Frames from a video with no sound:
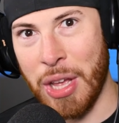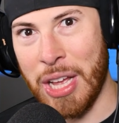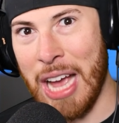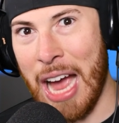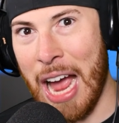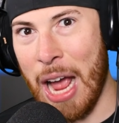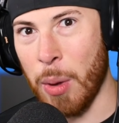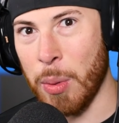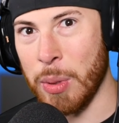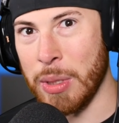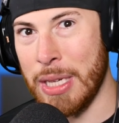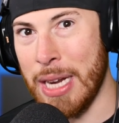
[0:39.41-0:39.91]
the
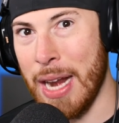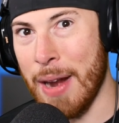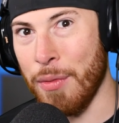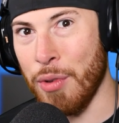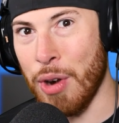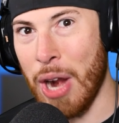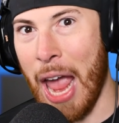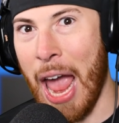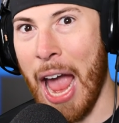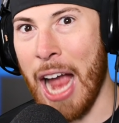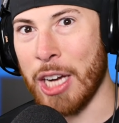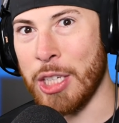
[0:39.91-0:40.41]
guy was
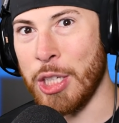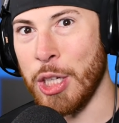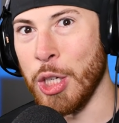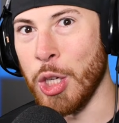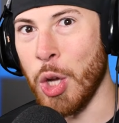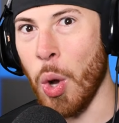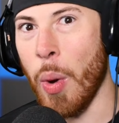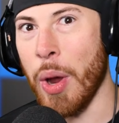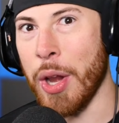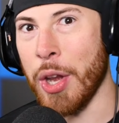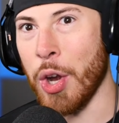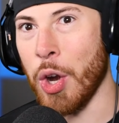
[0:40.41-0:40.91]
never actually
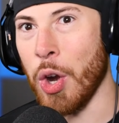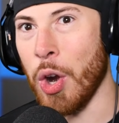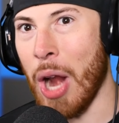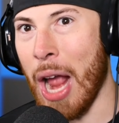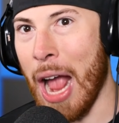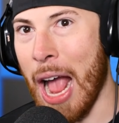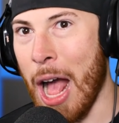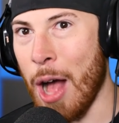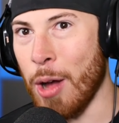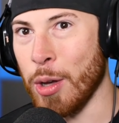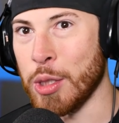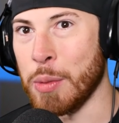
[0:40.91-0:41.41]
going to her
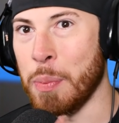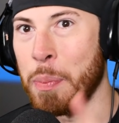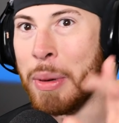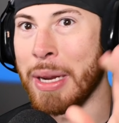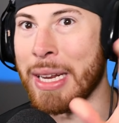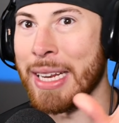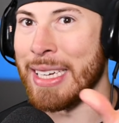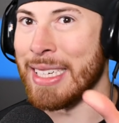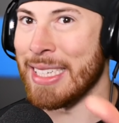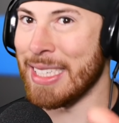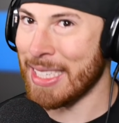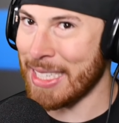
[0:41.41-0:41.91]
house, but
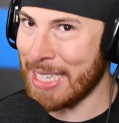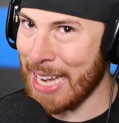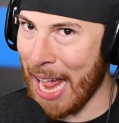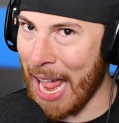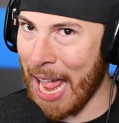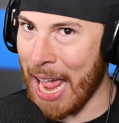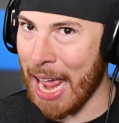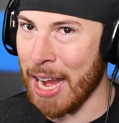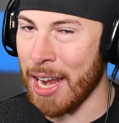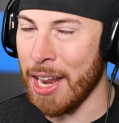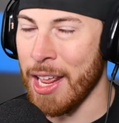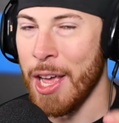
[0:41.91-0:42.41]

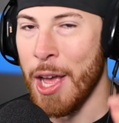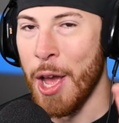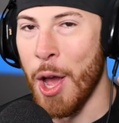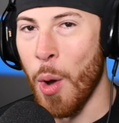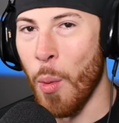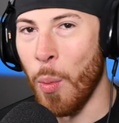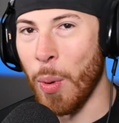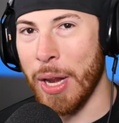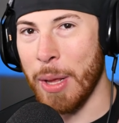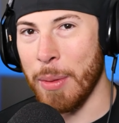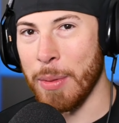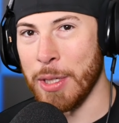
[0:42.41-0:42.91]
instead
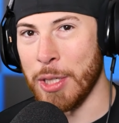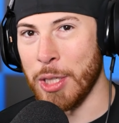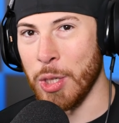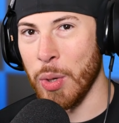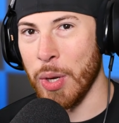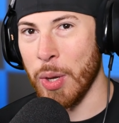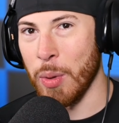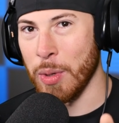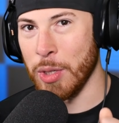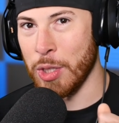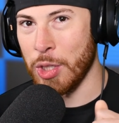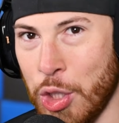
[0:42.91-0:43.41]
what he was
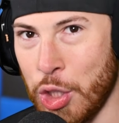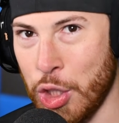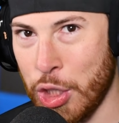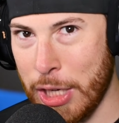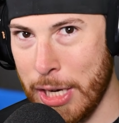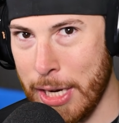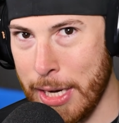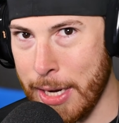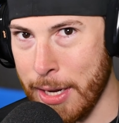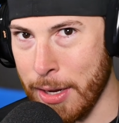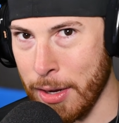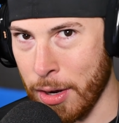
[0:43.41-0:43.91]
doing was
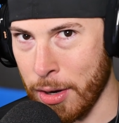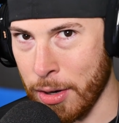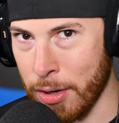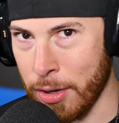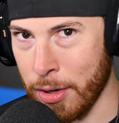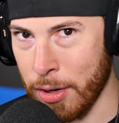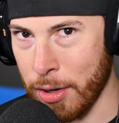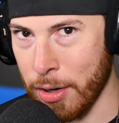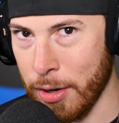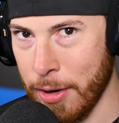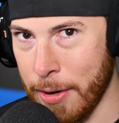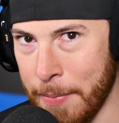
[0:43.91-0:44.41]
cheating on
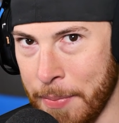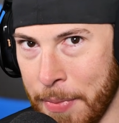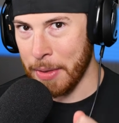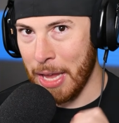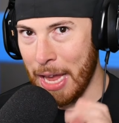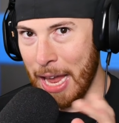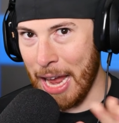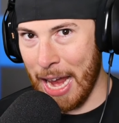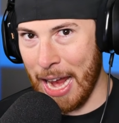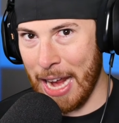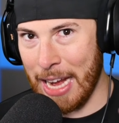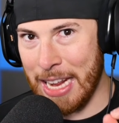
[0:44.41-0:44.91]
her?
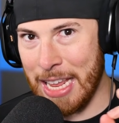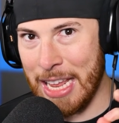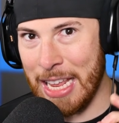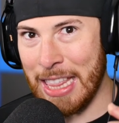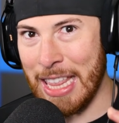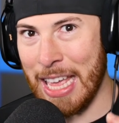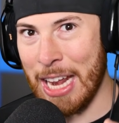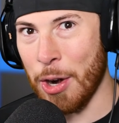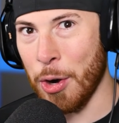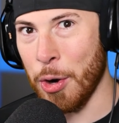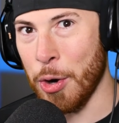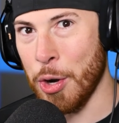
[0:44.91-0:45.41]
And he
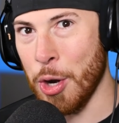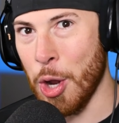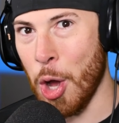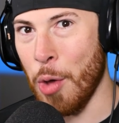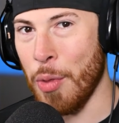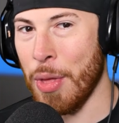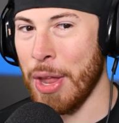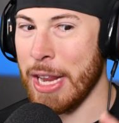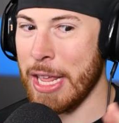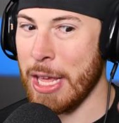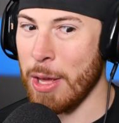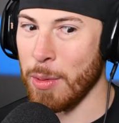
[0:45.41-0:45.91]
let her know
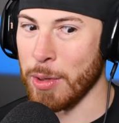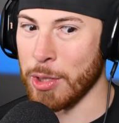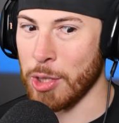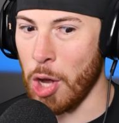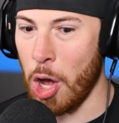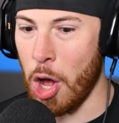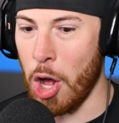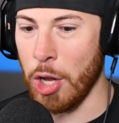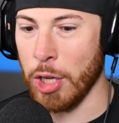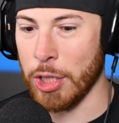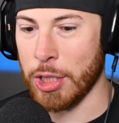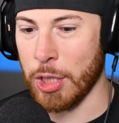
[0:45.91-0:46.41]
that he was
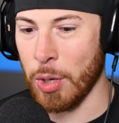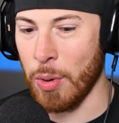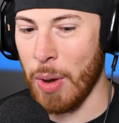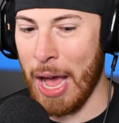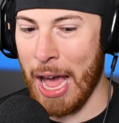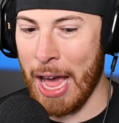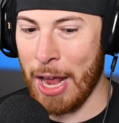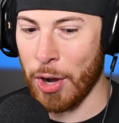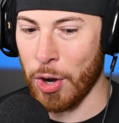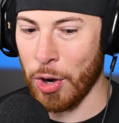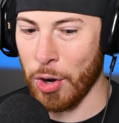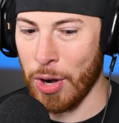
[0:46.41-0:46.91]
also
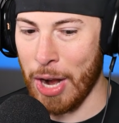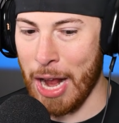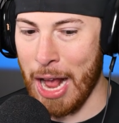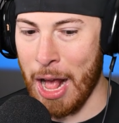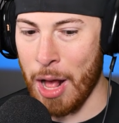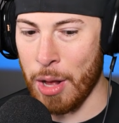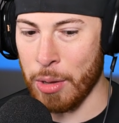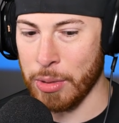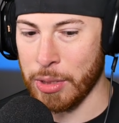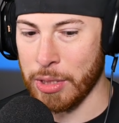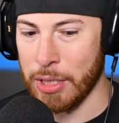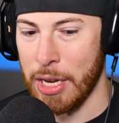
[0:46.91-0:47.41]
at her
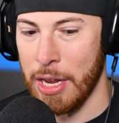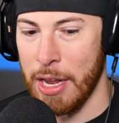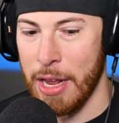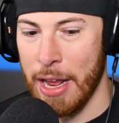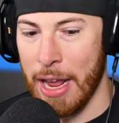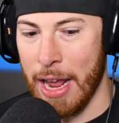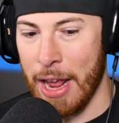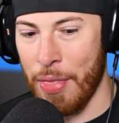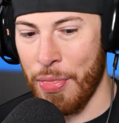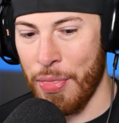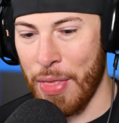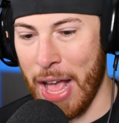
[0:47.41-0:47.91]
house,
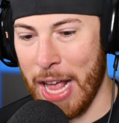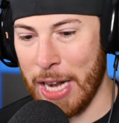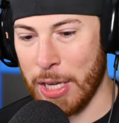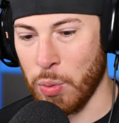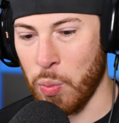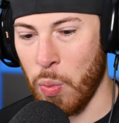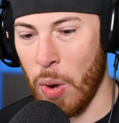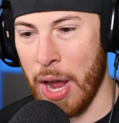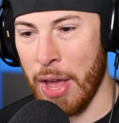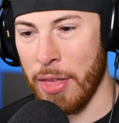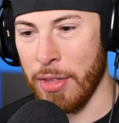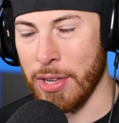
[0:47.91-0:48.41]
and that's
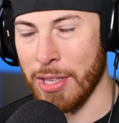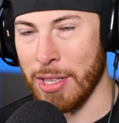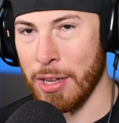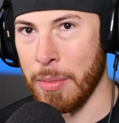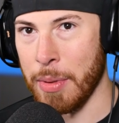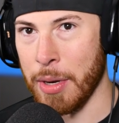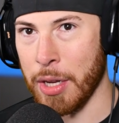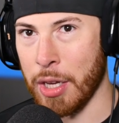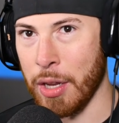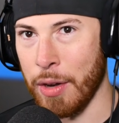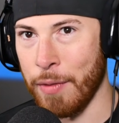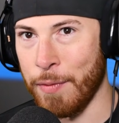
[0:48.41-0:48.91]
why there's a
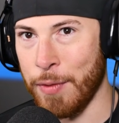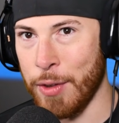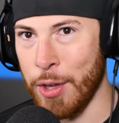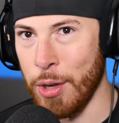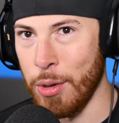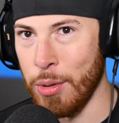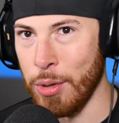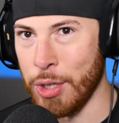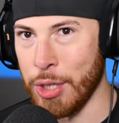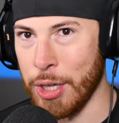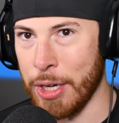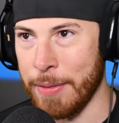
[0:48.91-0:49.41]
little bit of
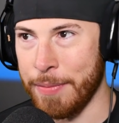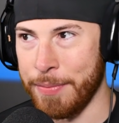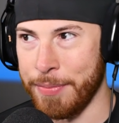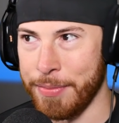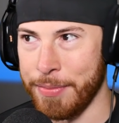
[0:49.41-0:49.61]
confusion.